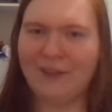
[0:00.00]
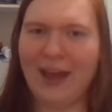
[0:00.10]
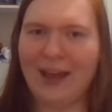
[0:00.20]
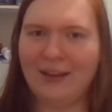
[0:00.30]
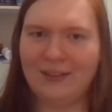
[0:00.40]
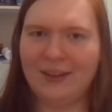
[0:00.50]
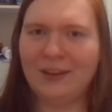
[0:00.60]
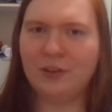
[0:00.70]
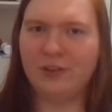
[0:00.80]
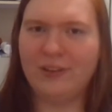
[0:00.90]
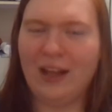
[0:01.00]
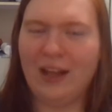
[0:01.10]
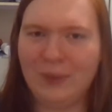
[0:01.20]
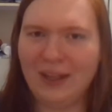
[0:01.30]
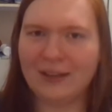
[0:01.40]
I've had teachers
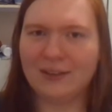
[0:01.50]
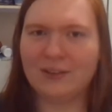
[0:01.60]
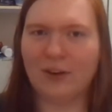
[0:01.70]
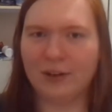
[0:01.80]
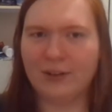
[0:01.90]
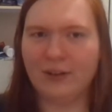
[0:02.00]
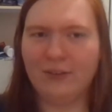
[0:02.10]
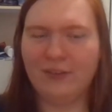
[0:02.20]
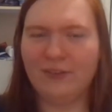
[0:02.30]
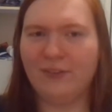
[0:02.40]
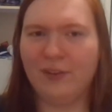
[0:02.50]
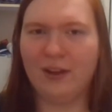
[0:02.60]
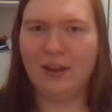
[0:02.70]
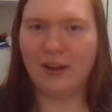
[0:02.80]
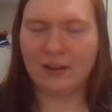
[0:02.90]
tell me at the start of
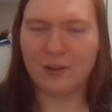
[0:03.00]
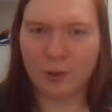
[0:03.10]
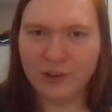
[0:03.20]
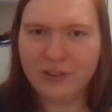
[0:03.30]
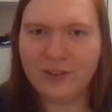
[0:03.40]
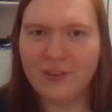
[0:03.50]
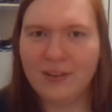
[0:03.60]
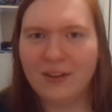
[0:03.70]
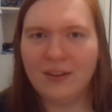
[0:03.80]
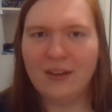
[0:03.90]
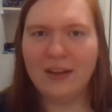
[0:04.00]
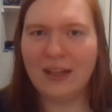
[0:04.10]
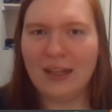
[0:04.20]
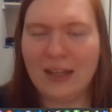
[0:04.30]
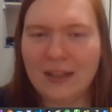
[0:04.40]
a course,
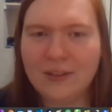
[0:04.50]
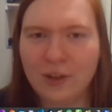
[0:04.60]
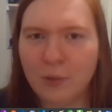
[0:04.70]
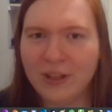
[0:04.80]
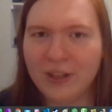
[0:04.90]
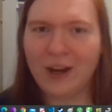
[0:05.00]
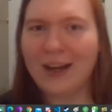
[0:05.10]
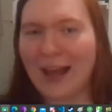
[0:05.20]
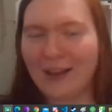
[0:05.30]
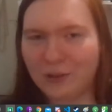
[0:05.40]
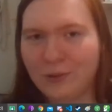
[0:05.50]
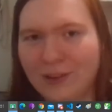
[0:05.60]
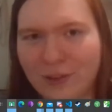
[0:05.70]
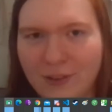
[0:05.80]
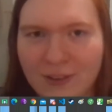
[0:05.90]
don't be shy to ask
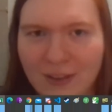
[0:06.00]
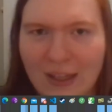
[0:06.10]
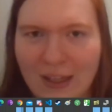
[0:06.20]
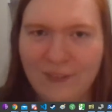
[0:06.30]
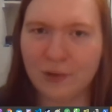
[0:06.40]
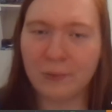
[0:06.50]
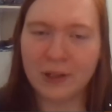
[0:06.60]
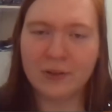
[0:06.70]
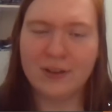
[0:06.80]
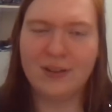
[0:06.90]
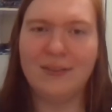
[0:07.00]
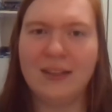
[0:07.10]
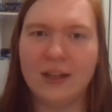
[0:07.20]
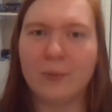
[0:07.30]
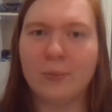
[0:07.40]
questions. If you're wondering
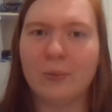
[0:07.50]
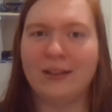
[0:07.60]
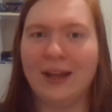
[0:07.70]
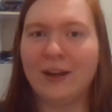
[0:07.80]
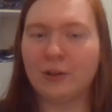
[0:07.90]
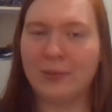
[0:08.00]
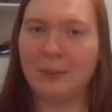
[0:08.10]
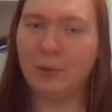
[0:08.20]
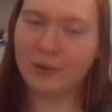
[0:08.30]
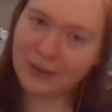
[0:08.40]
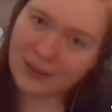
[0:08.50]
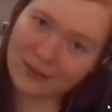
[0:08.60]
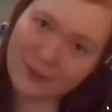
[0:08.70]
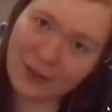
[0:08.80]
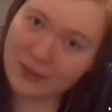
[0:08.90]
something, there are probably 10 other people with the
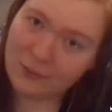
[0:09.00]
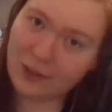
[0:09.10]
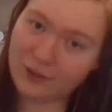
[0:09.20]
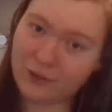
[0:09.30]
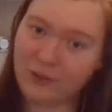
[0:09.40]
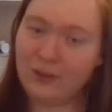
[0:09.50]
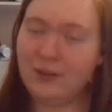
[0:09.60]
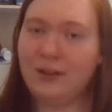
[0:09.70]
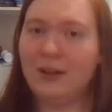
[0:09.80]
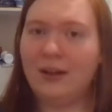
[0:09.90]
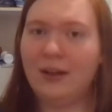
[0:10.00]
exact same question.